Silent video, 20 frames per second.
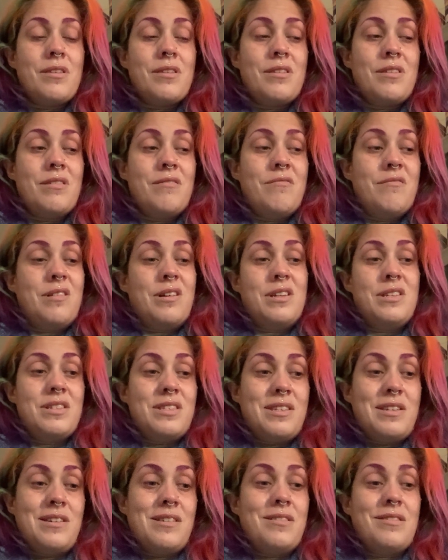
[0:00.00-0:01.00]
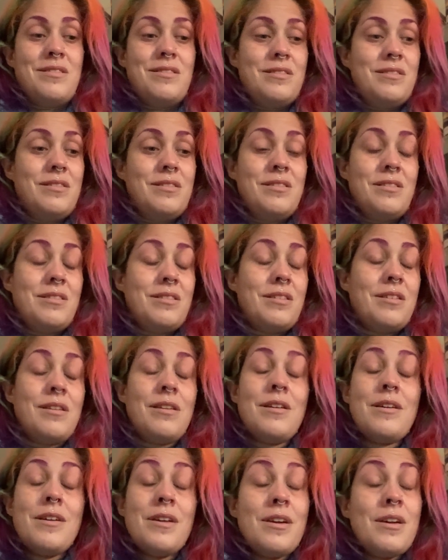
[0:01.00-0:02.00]
you raise it, and
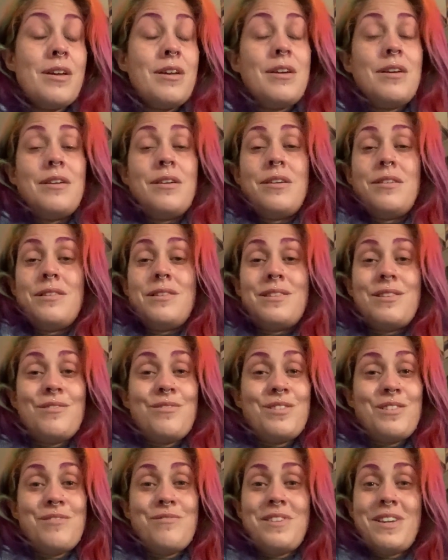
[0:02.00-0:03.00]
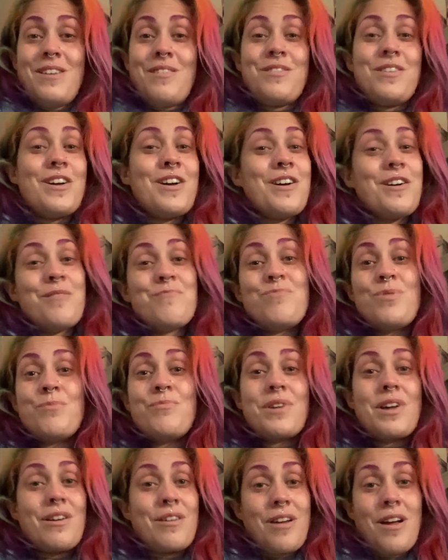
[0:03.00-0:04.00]
see what I mean? I'm probably
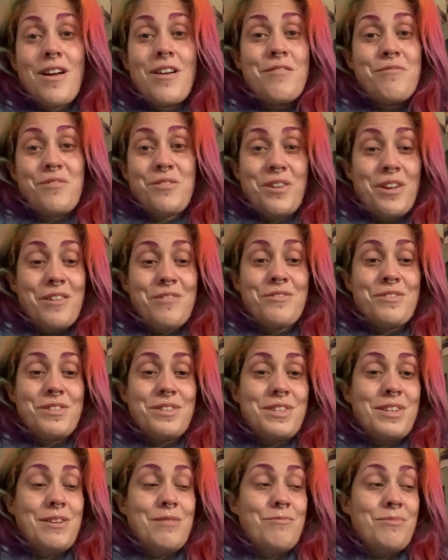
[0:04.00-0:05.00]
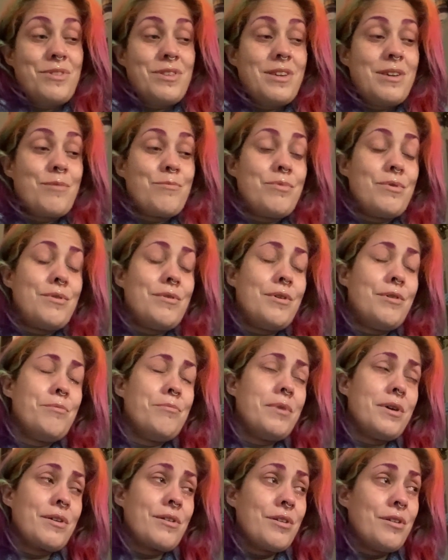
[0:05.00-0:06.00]
going over and over the same thing, but oh
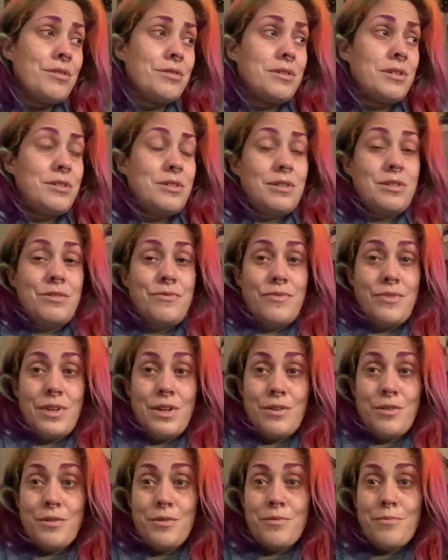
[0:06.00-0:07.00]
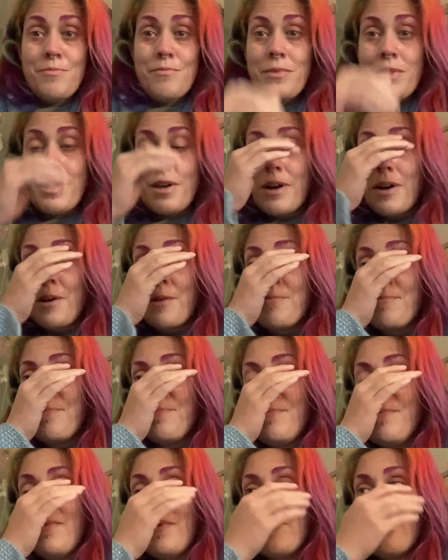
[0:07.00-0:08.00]
my god, I just feel I'm
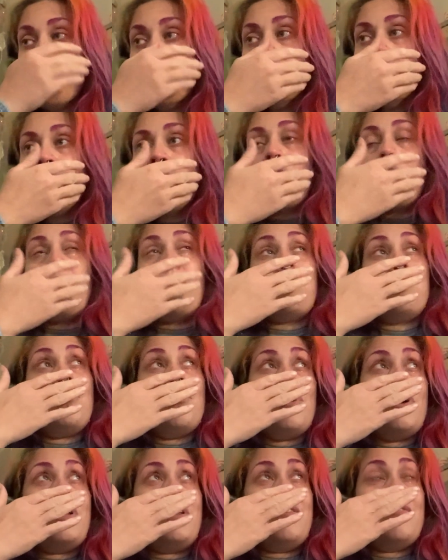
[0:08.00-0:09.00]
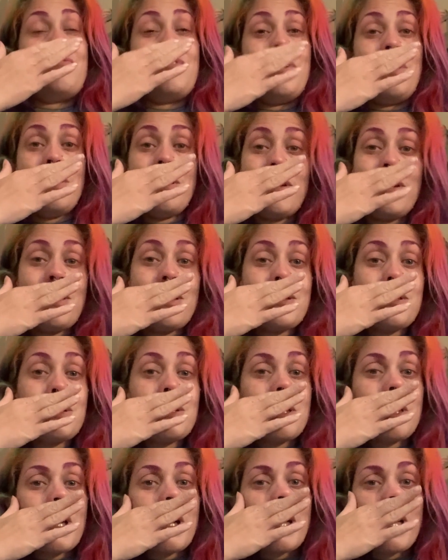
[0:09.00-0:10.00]
really feeling it
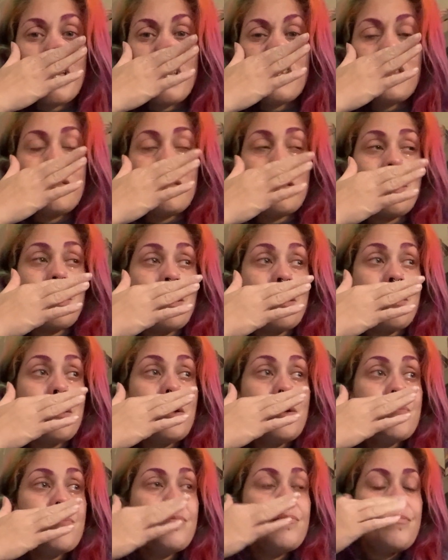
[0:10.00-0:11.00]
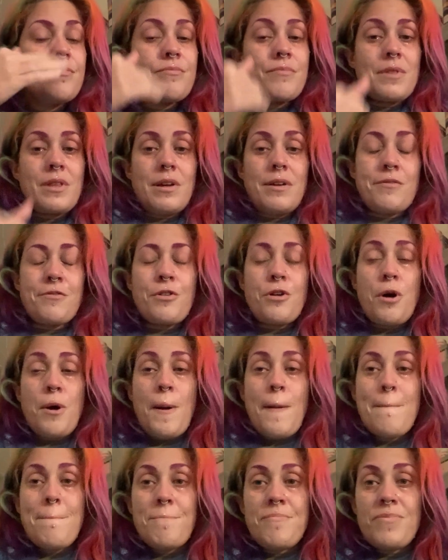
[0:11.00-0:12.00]
today. So I've got
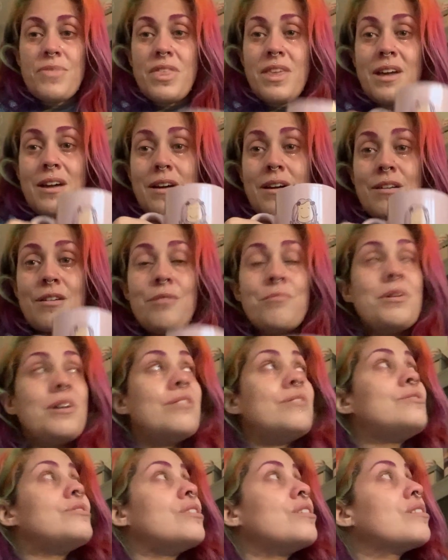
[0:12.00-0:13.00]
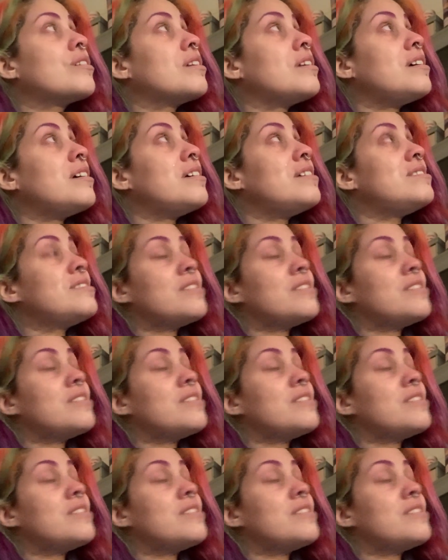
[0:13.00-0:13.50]
my hot chocolate.